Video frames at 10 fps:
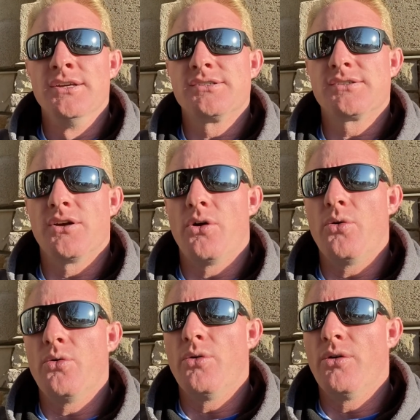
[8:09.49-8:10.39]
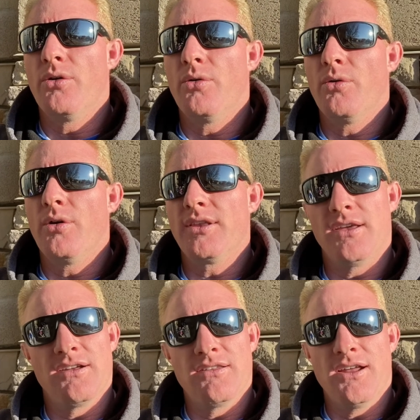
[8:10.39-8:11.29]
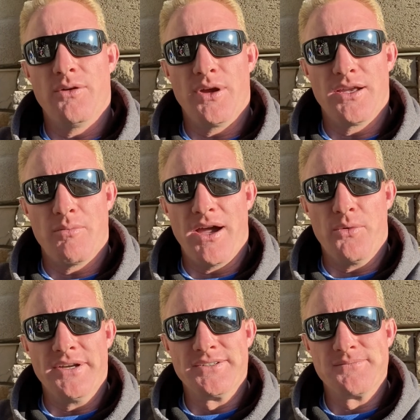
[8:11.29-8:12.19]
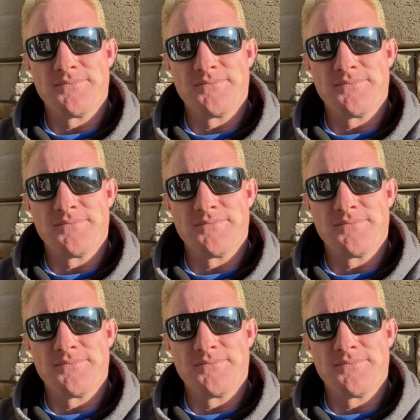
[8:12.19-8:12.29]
So at the end of the day, we had to buy one.